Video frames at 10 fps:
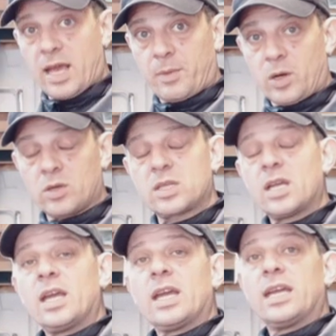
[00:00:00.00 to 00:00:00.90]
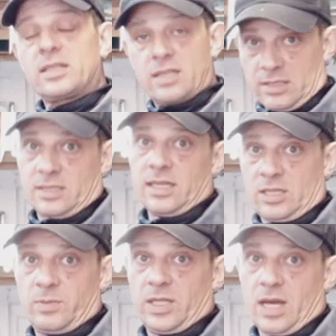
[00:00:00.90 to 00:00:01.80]
airbox, it does
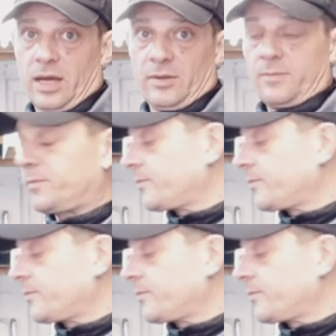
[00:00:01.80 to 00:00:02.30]
need to be done.